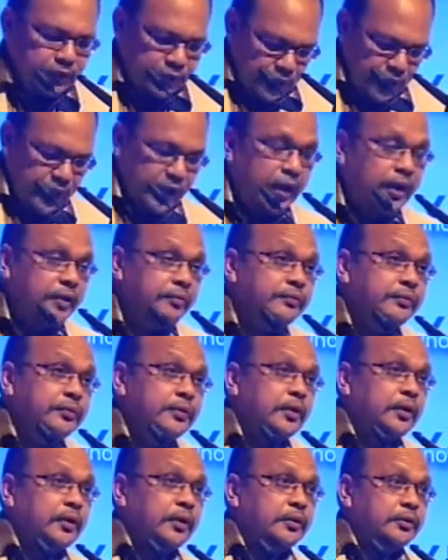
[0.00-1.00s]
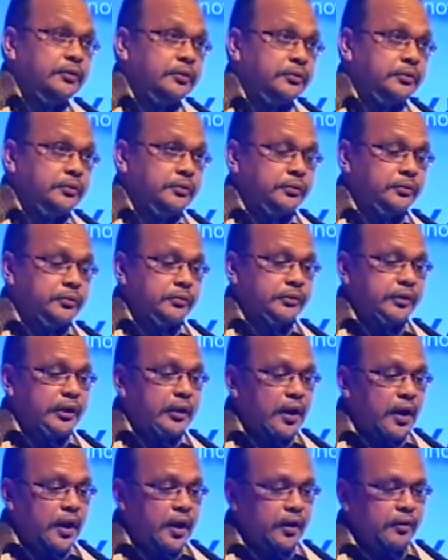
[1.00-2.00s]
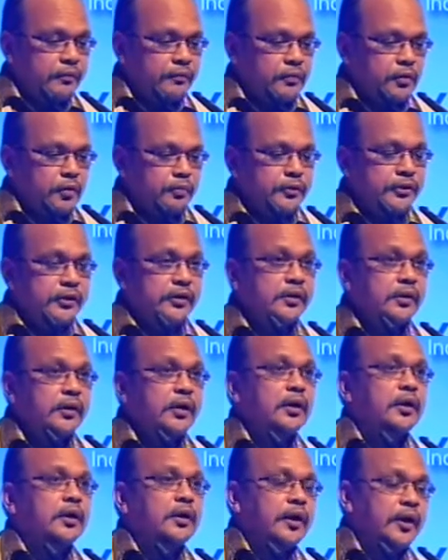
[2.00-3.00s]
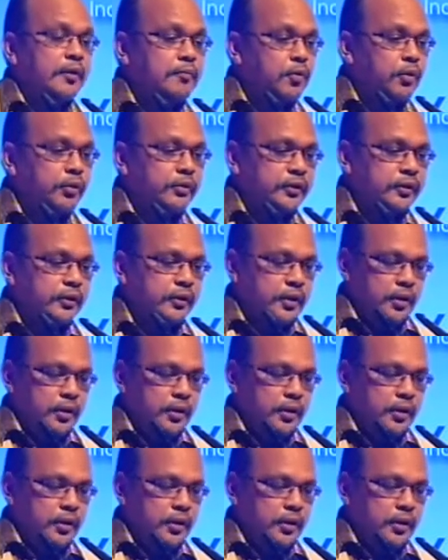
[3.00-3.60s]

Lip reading: have to rely from the airborne.